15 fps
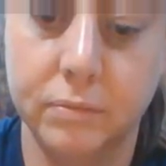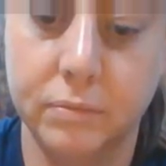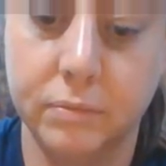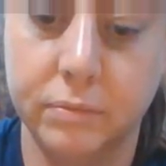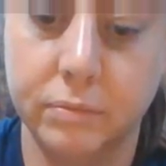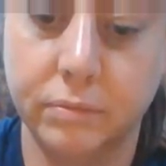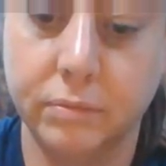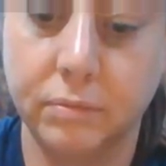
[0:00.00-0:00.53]

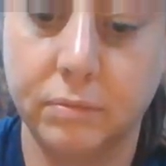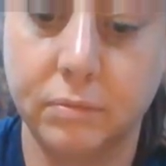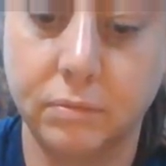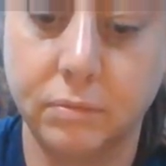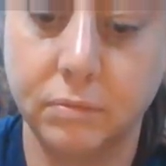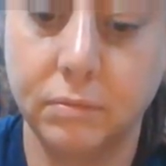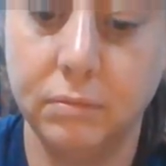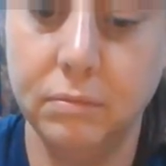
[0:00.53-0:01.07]

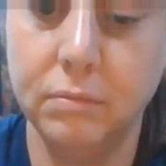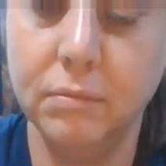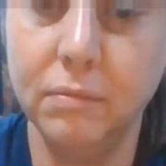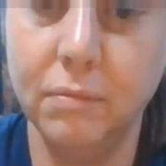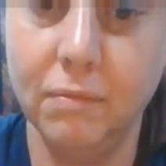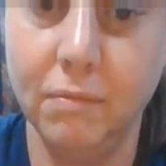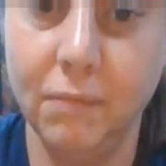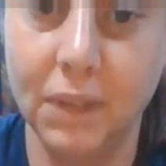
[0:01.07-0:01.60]

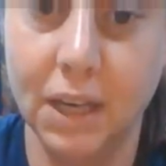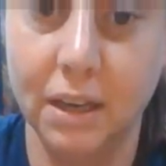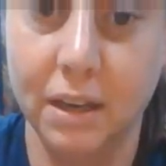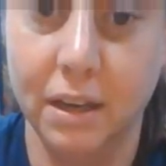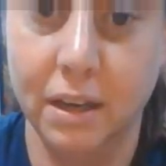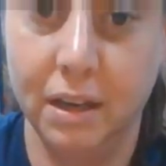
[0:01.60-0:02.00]
(no one is talking)